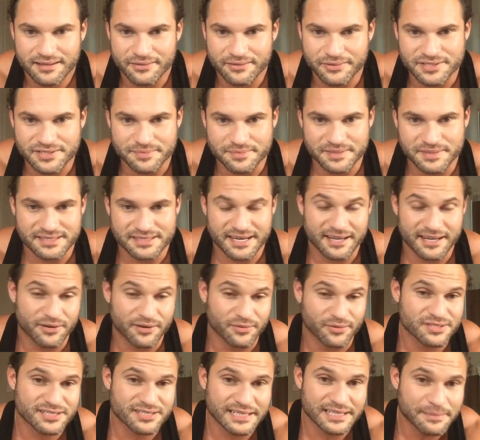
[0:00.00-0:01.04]
which means that I
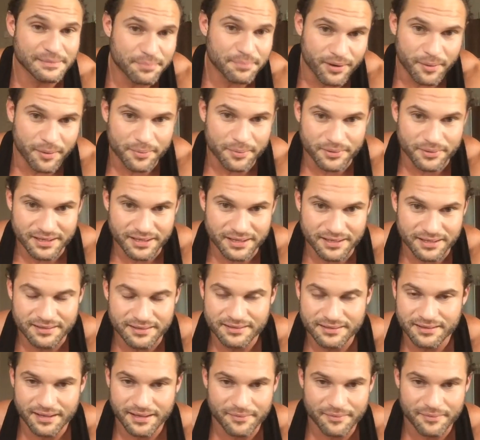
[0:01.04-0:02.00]
don't sleep properly.